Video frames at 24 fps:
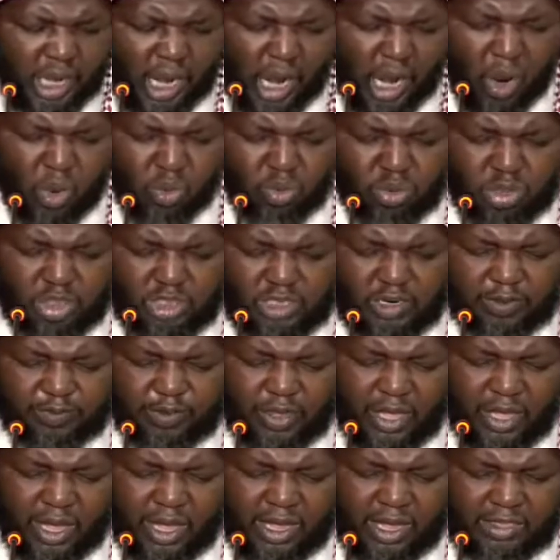Aw wujid
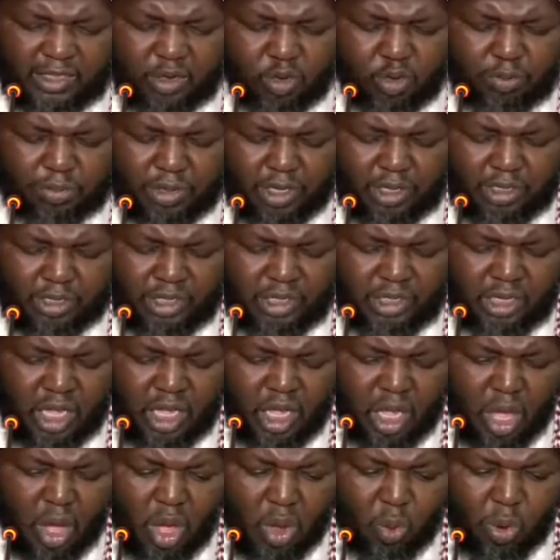fiha atharu milkin
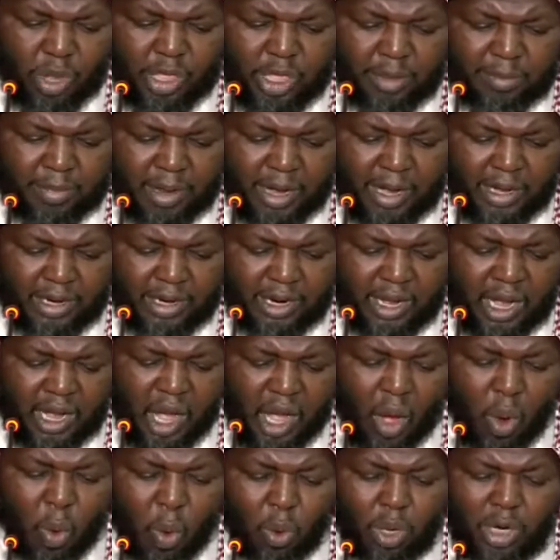wa
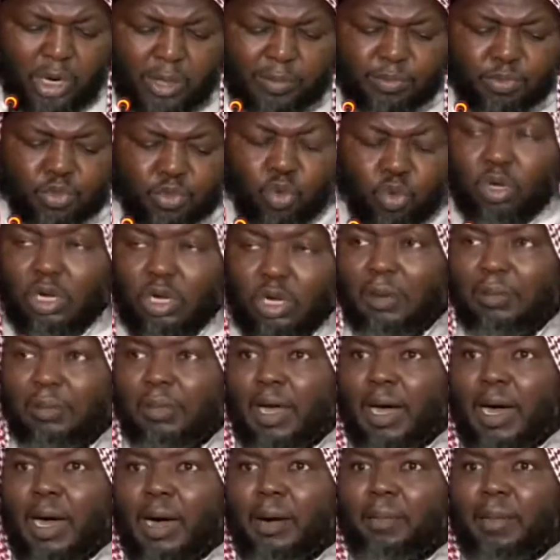imara walam yu'lam
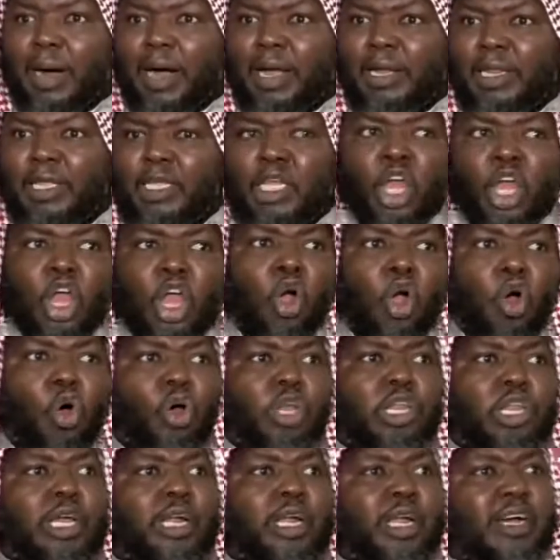laha malik.
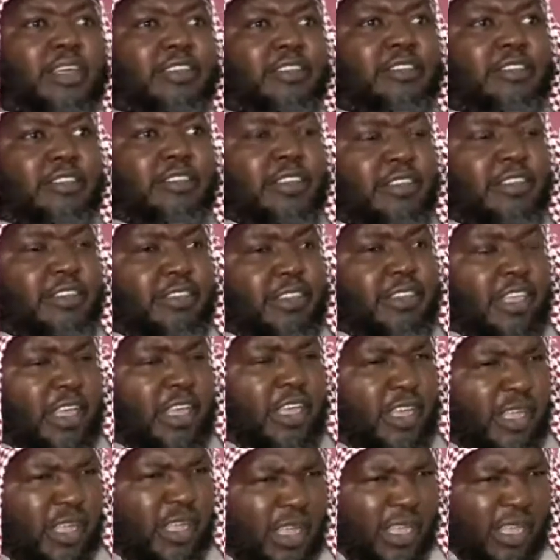Or they can see
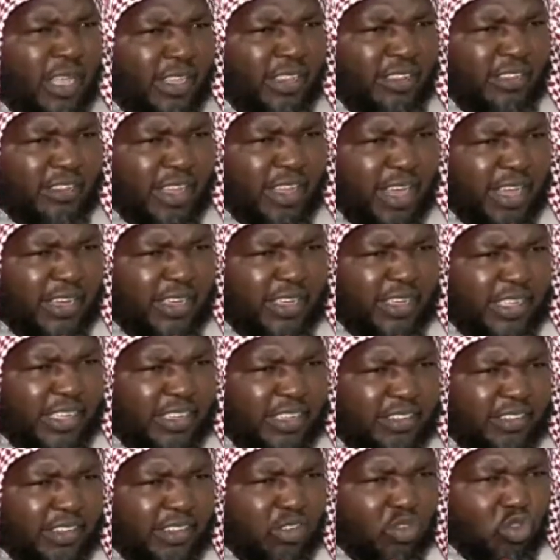say sign they
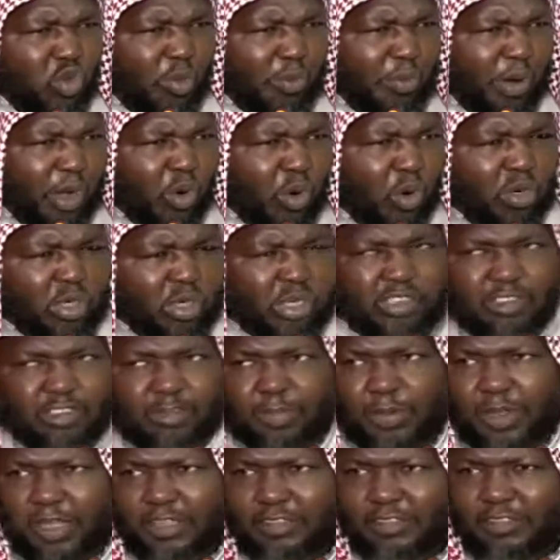say some man on this
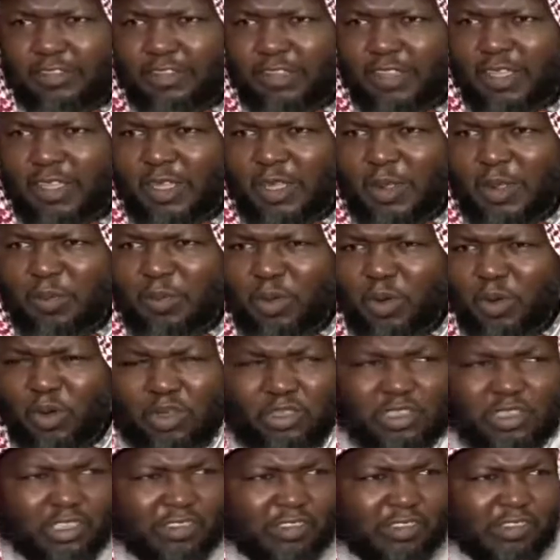place.
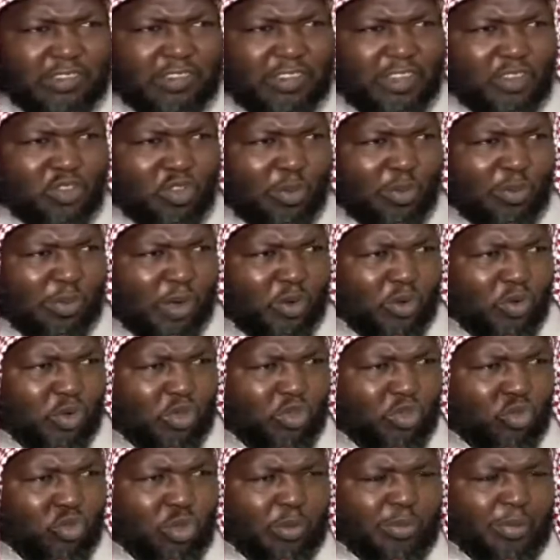Because they see say some man
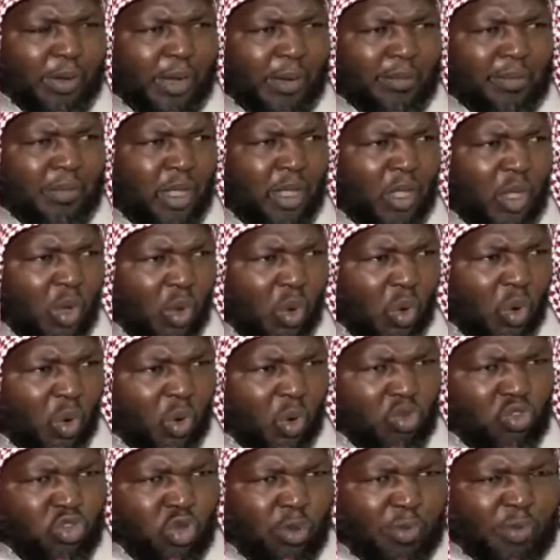don't sweep them.
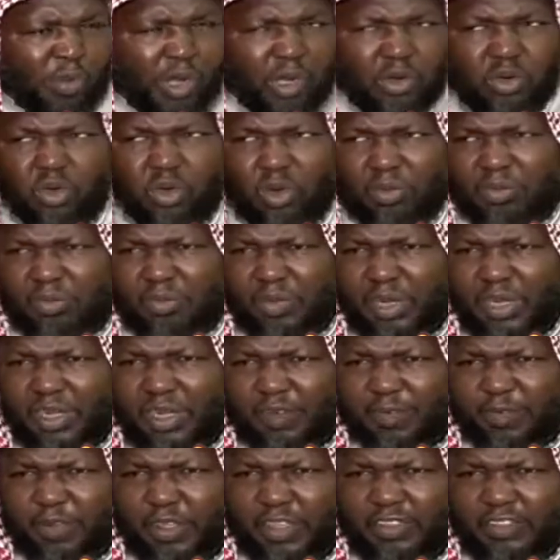Or some man don't
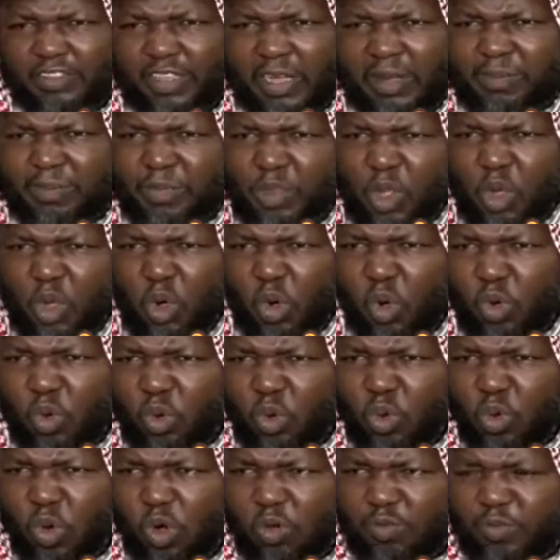fix them, or
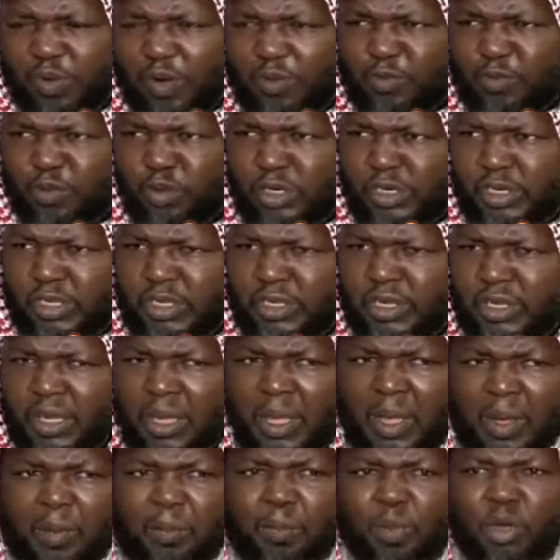don't work farm for day,
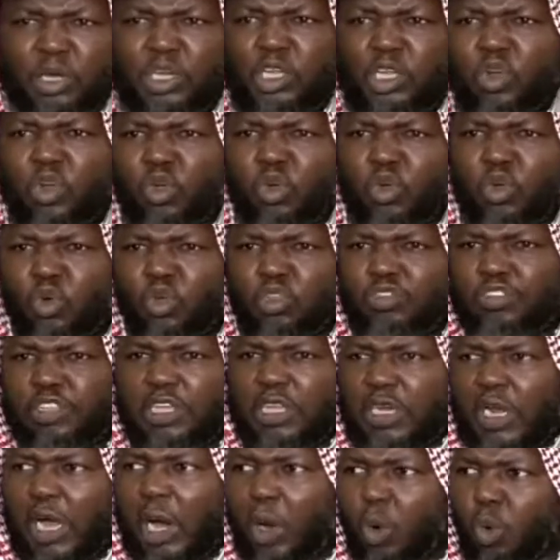but they don't know
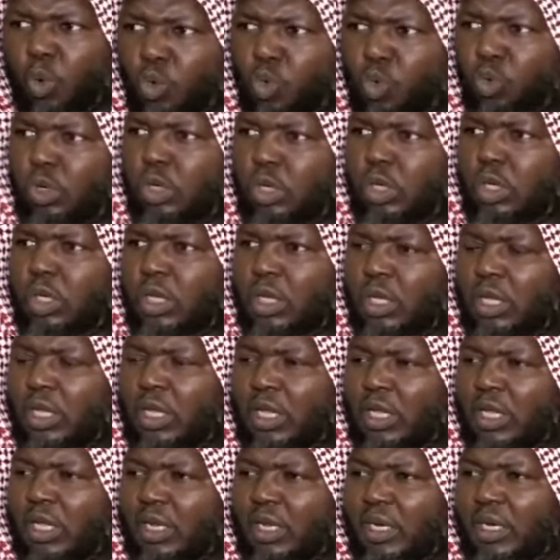say na who.
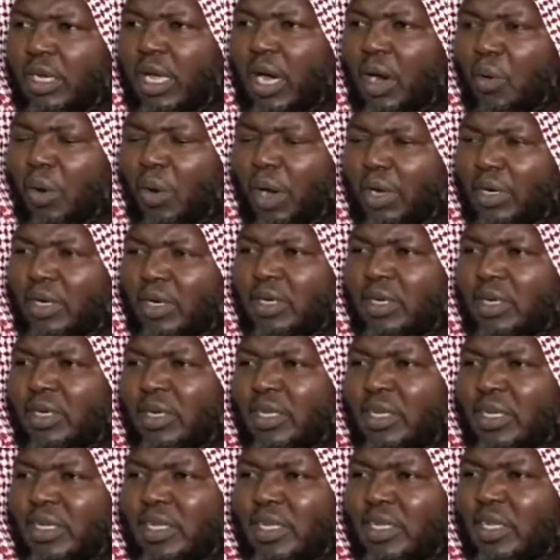That one,
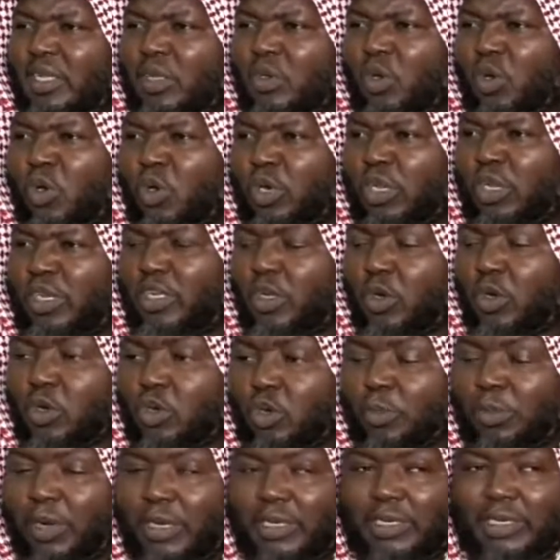you don't already
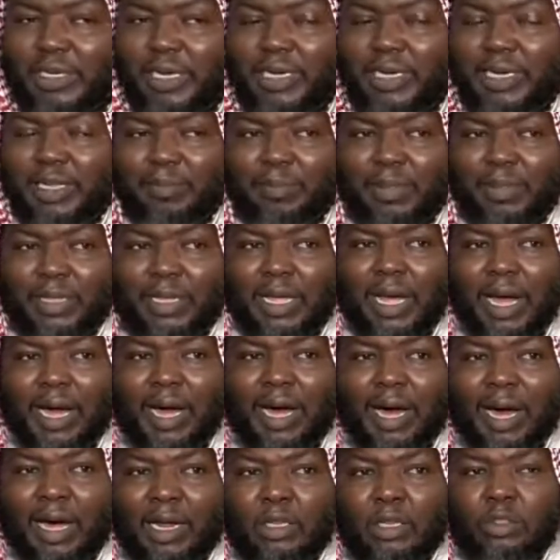automatically be
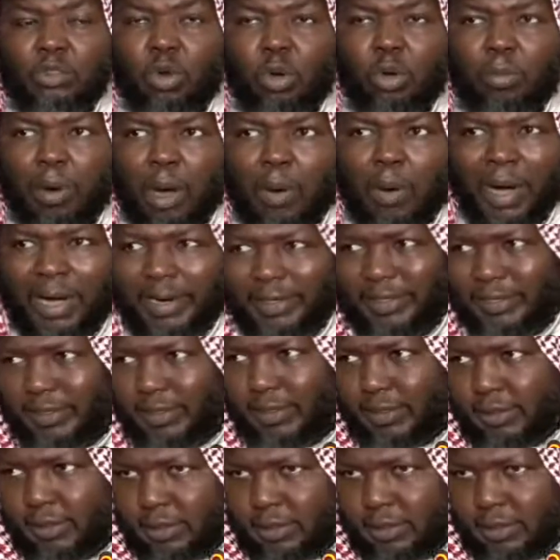ardul mawat.